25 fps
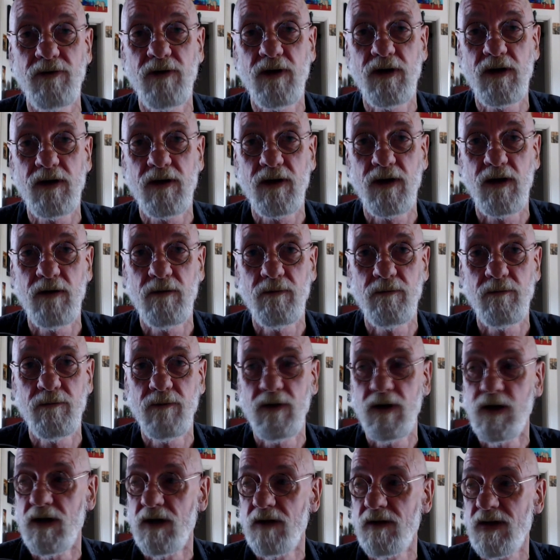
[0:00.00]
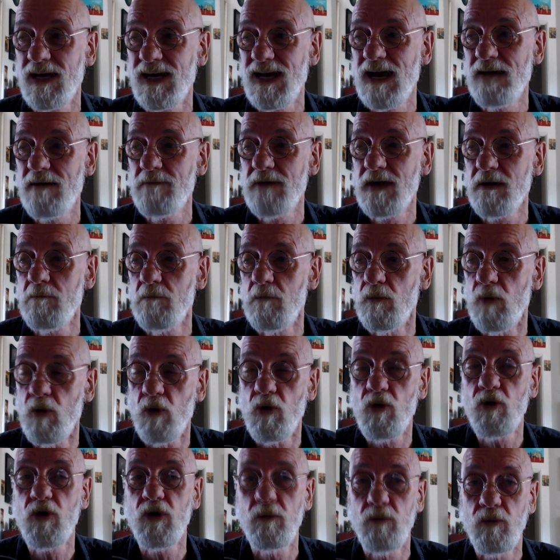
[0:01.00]
I think they're coming
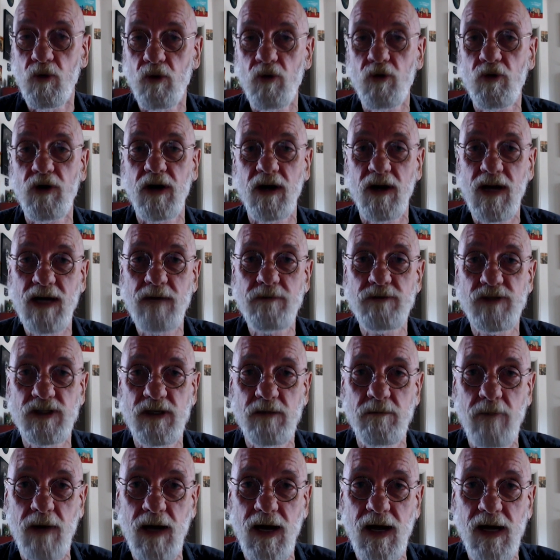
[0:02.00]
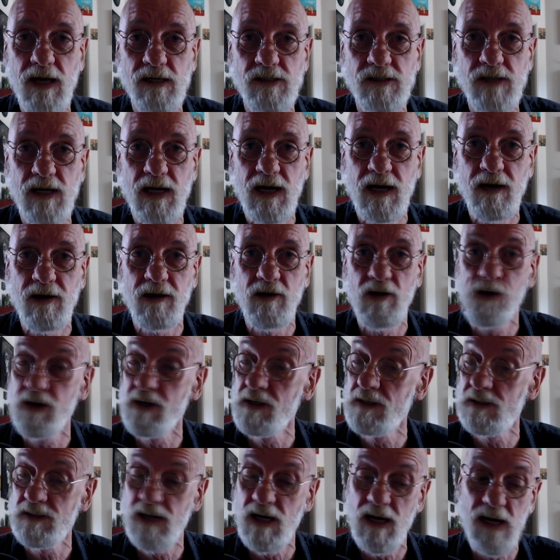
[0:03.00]
more and more in leaps and bounds now. And like
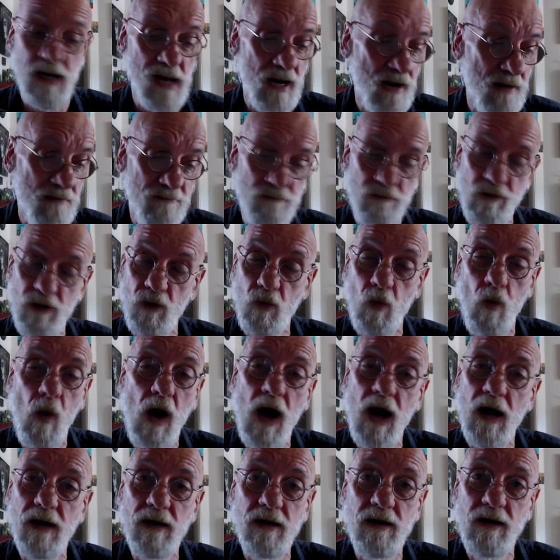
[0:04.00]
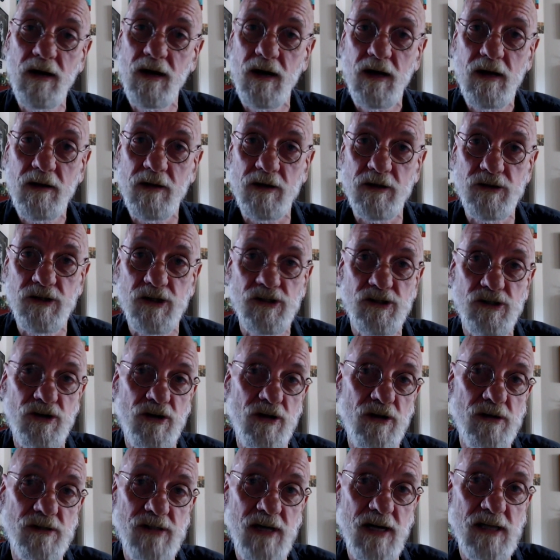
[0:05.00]
you say, every one that just
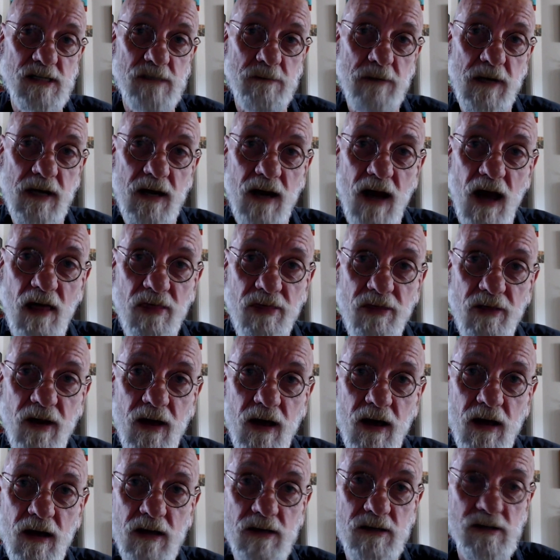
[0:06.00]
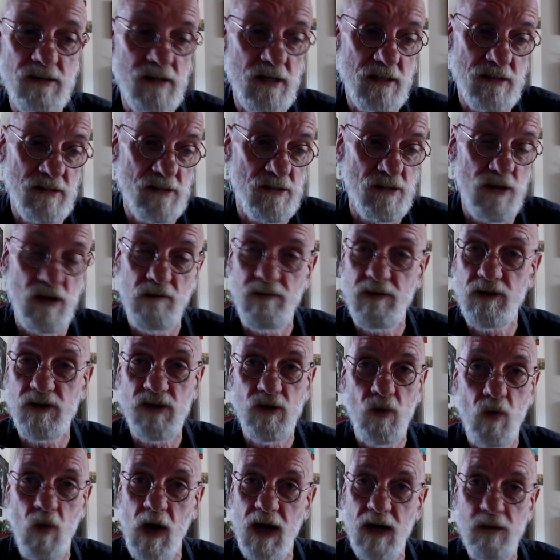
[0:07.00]
turns out to be nothing is serving
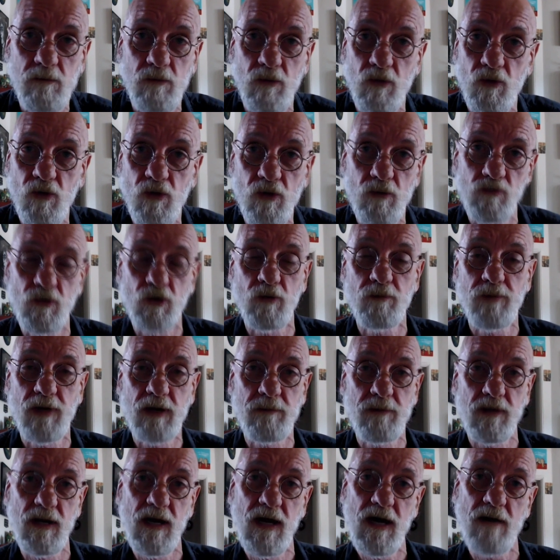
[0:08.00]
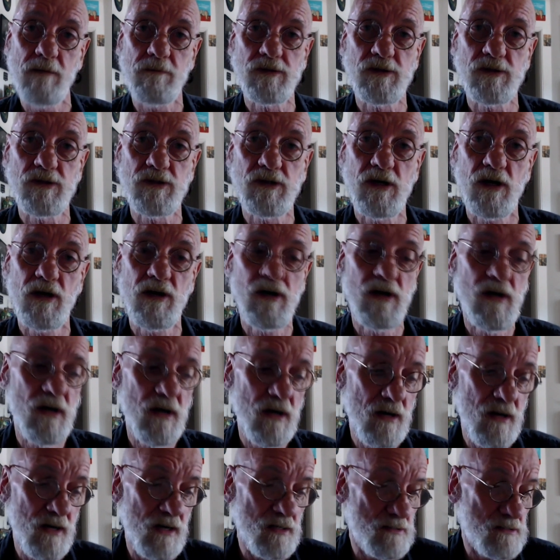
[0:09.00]
to wake more and more people up. So
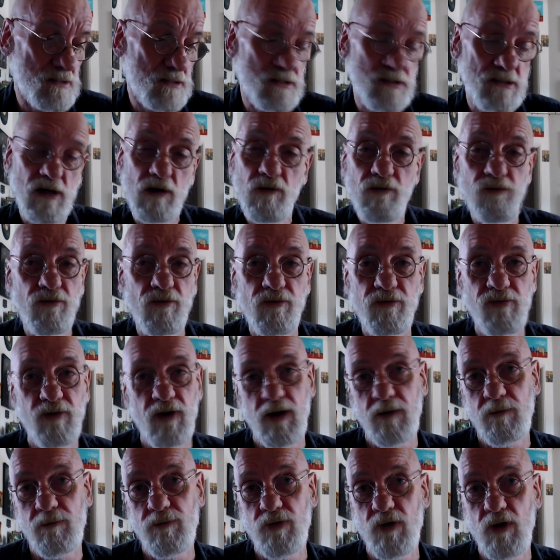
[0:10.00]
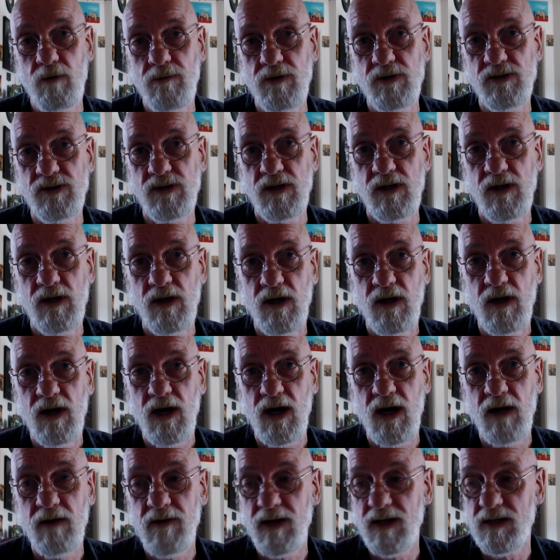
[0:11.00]
it's a self-fulfilling prophecy.
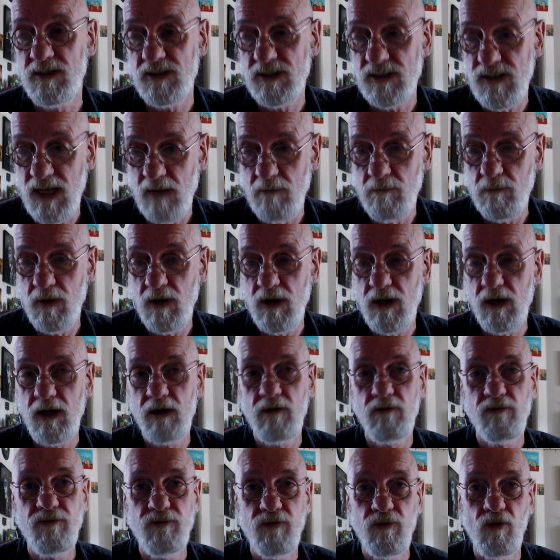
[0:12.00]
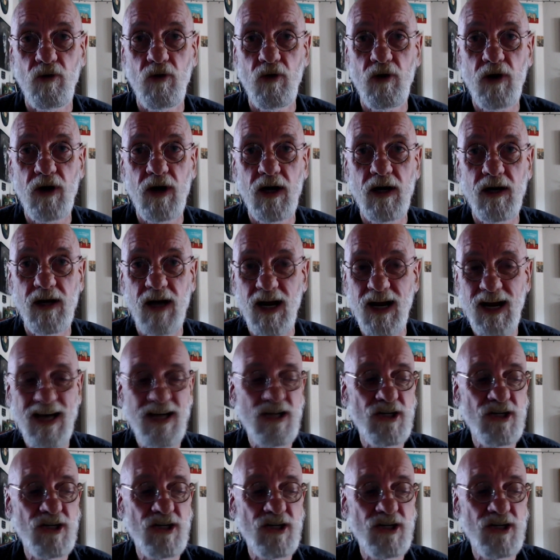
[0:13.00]
And there's stumbling and falling, and